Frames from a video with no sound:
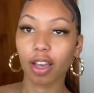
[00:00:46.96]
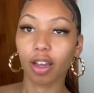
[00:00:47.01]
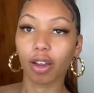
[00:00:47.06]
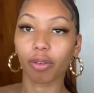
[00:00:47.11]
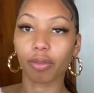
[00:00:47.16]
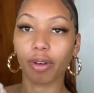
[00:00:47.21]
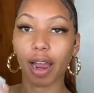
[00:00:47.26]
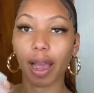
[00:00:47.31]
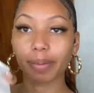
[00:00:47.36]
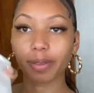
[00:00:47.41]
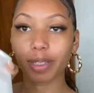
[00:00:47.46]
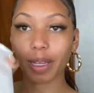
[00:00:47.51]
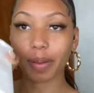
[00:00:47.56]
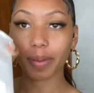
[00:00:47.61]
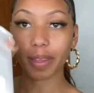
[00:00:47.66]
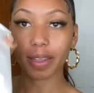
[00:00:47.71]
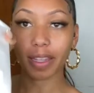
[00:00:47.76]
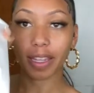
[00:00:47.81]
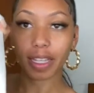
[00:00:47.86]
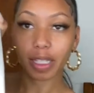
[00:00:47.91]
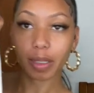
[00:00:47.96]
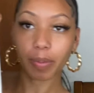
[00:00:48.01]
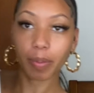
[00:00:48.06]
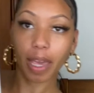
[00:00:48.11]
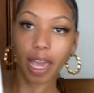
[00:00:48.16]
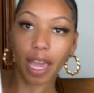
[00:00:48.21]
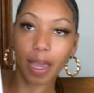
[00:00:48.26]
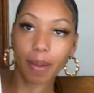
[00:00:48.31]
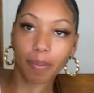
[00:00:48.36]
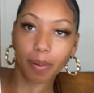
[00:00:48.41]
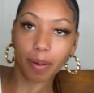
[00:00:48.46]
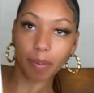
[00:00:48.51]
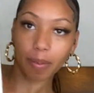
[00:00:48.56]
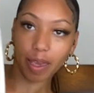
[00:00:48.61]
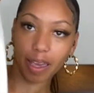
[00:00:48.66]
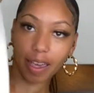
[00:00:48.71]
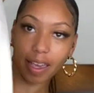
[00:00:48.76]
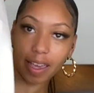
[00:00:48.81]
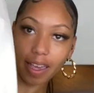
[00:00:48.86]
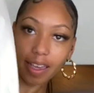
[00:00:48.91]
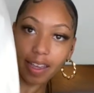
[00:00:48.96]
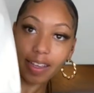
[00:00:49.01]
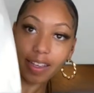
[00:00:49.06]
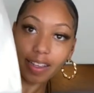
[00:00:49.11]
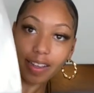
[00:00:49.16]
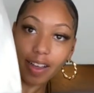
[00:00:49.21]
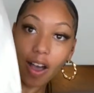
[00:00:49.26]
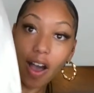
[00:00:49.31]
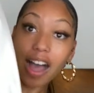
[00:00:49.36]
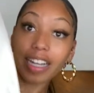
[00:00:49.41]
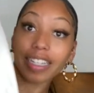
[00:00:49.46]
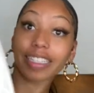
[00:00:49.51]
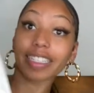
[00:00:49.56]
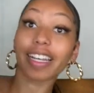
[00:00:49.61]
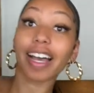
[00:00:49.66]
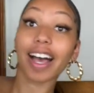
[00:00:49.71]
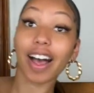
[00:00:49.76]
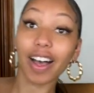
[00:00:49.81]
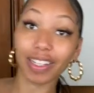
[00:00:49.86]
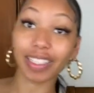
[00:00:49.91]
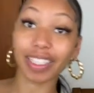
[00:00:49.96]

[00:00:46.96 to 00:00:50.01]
wrapped up in this paper bag on, on